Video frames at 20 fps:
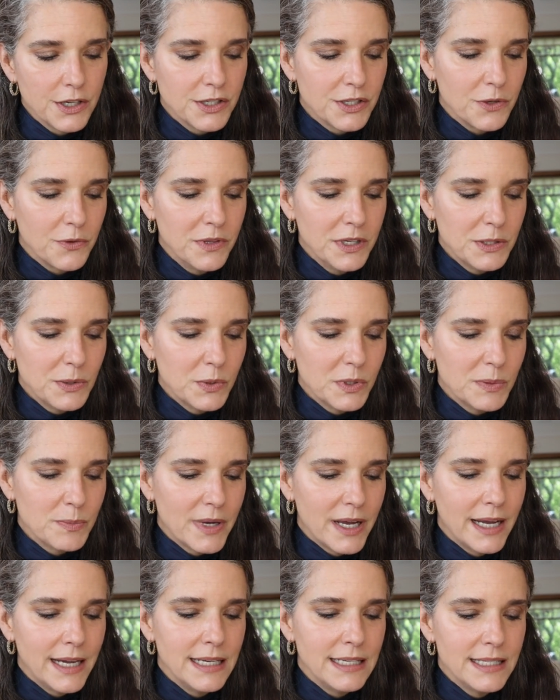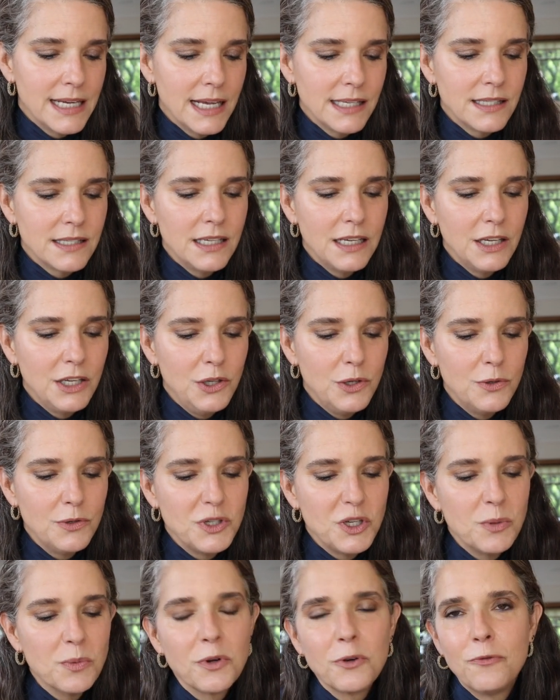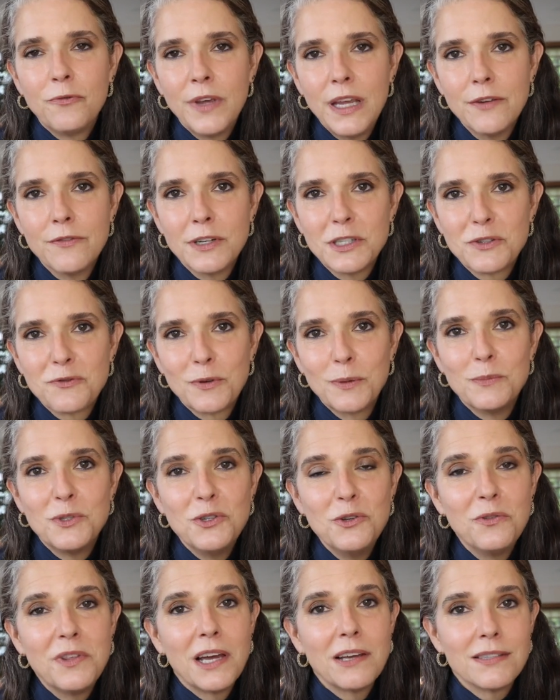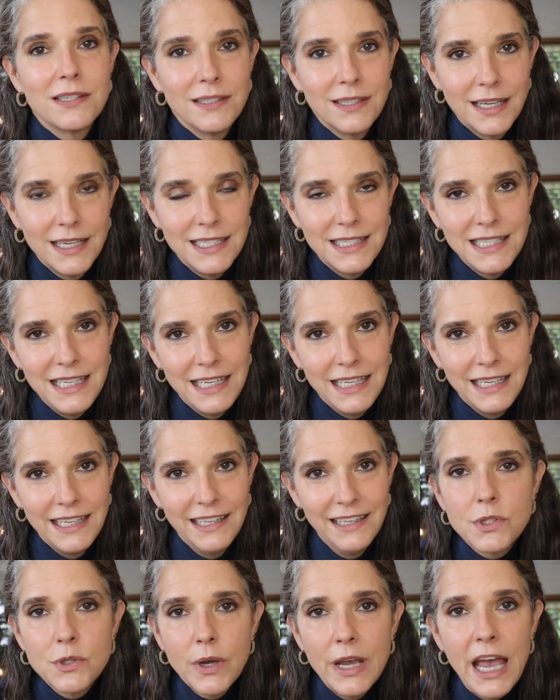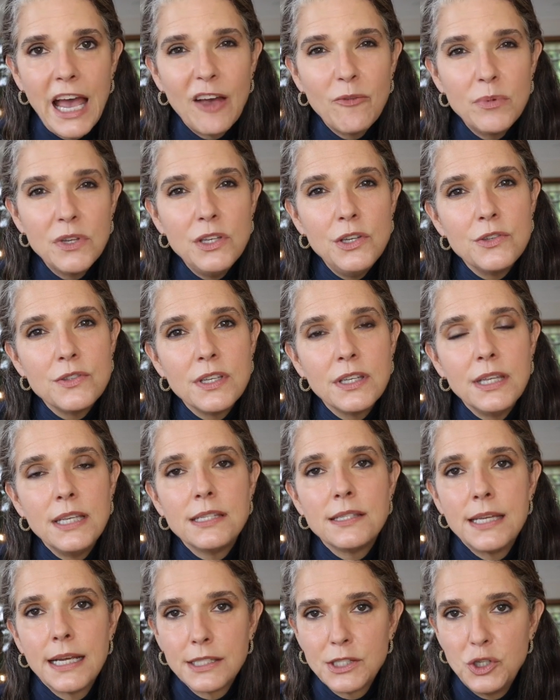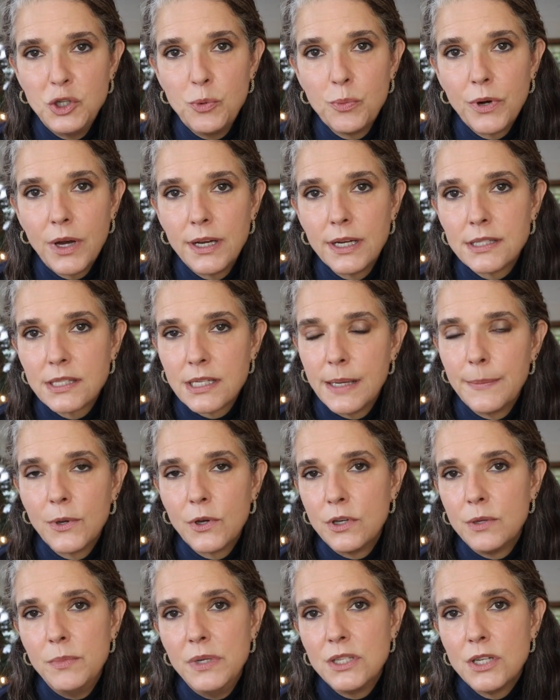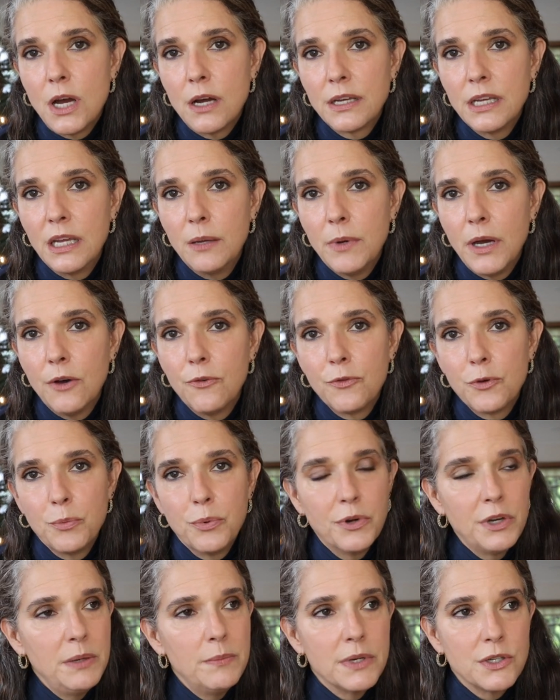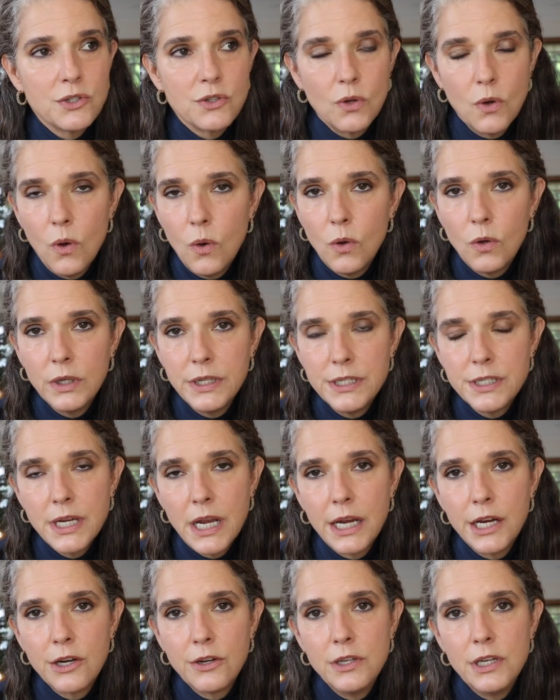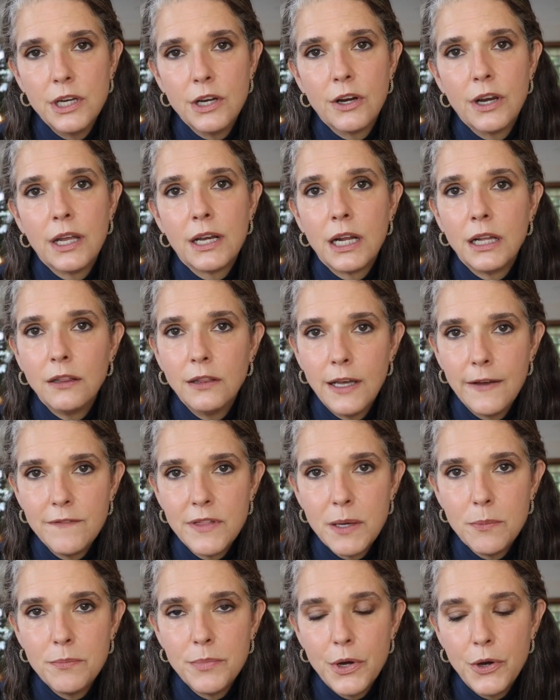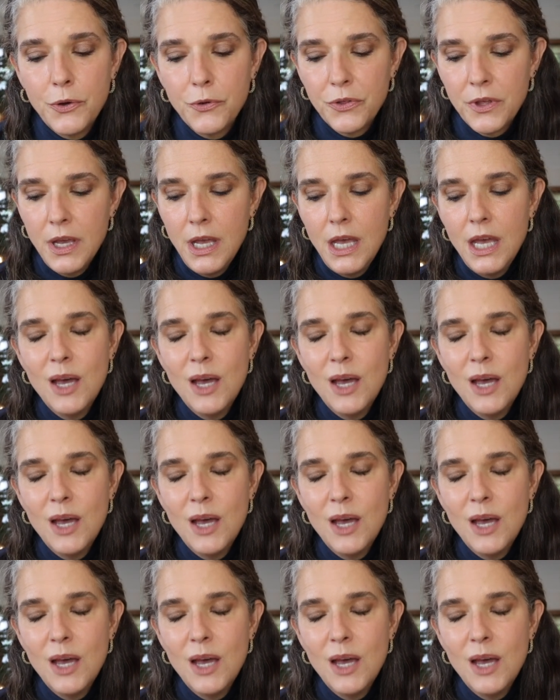So this was my testing YouTuber favorites from 2019. So I have been using these next two products that I'm gonna be talking about for pretty much the whole entire year, and I love them both.